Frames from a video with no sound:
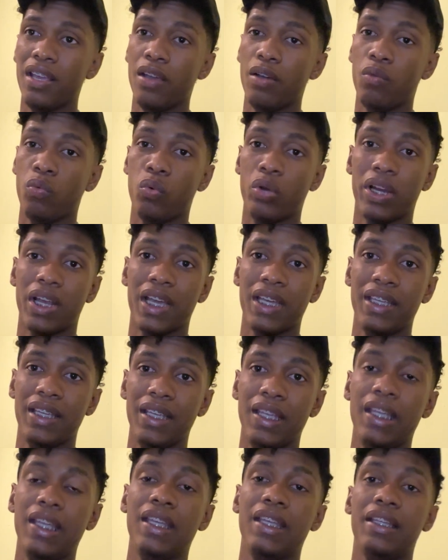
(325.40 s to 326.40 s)
when
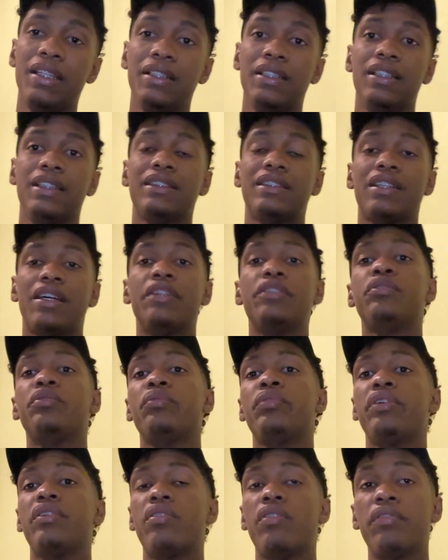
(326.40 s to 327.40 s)
I start to
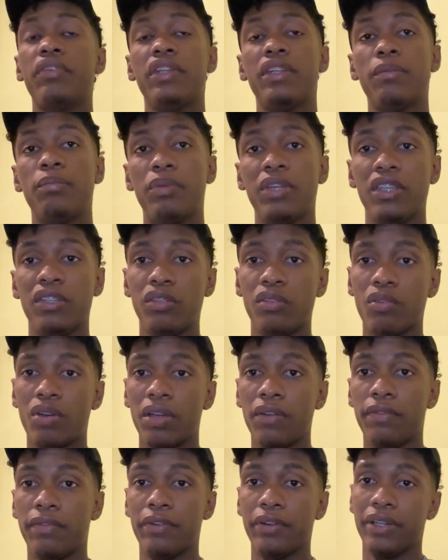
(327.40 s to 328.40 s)
recording the video,
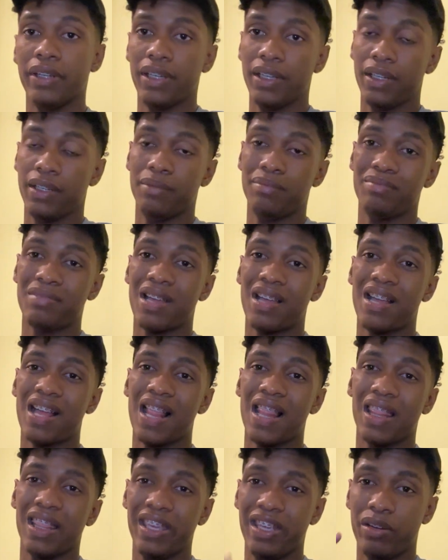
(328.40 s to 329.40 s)
I forget
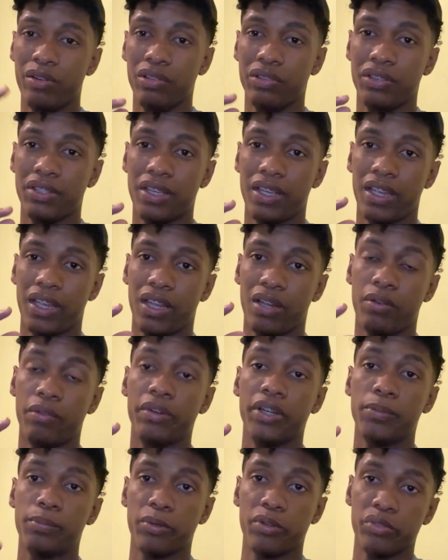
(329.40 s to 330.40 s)
a little the
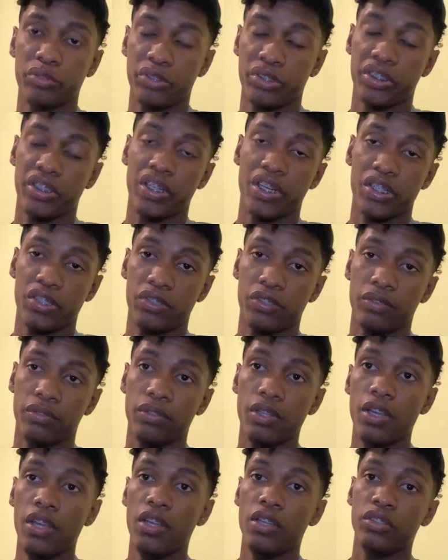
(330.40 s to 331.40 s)
correct pronunciation.
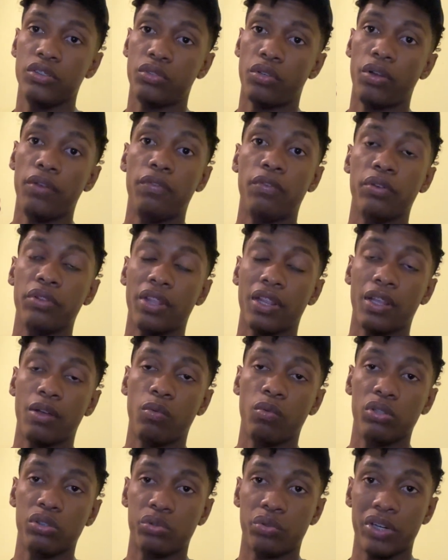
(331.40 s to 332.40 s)
Sorry for that. I
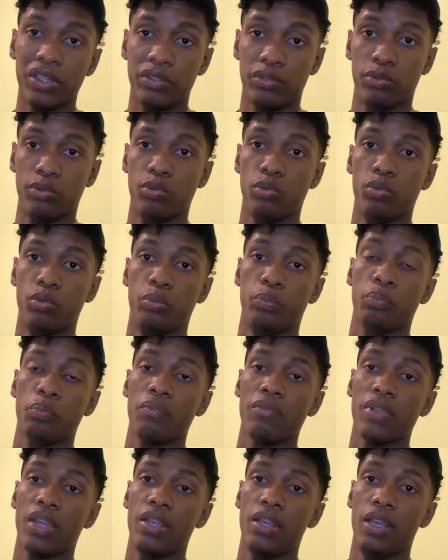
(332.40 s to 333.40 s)
will try to
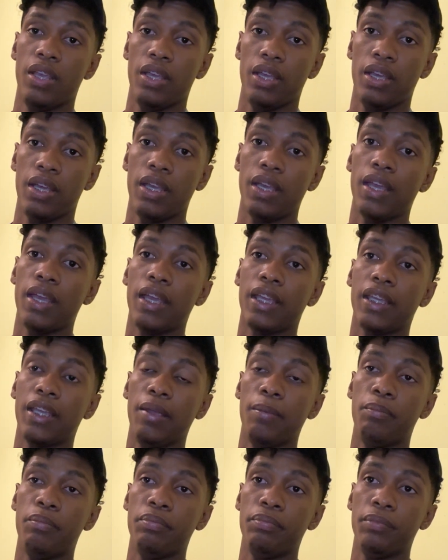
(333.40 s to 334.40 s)

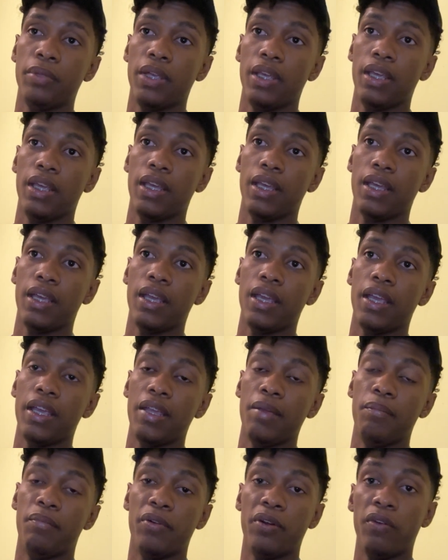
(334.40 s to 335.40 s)
keep
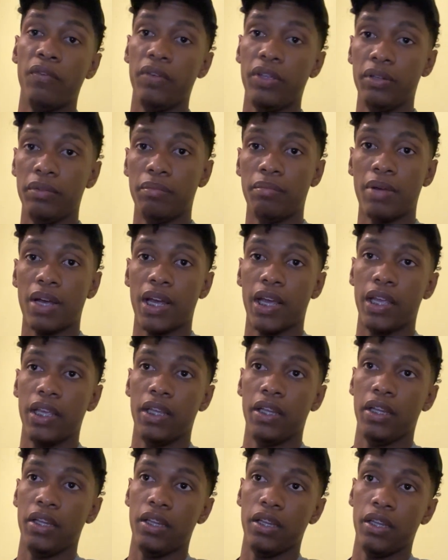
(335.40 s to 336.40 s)
improving
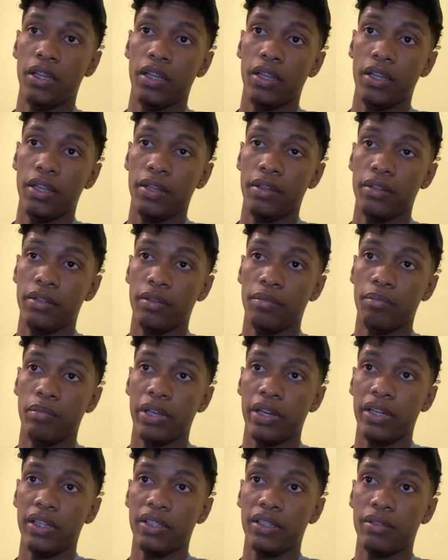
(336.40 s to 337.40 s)
my
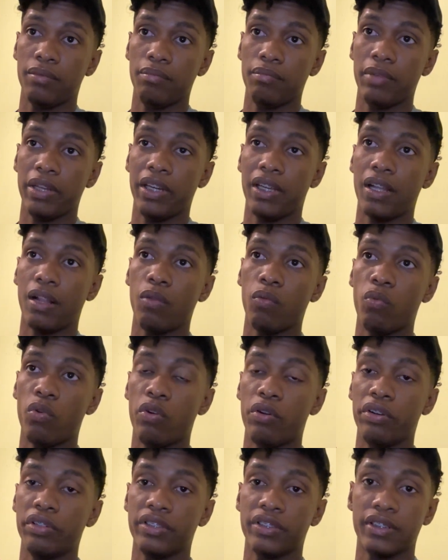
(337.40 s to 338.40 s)
medical
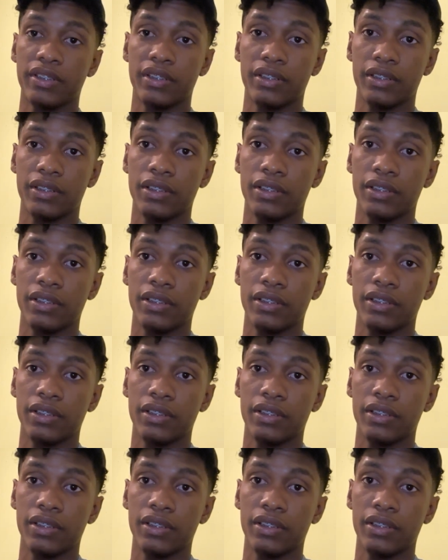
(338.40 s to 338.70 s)
words.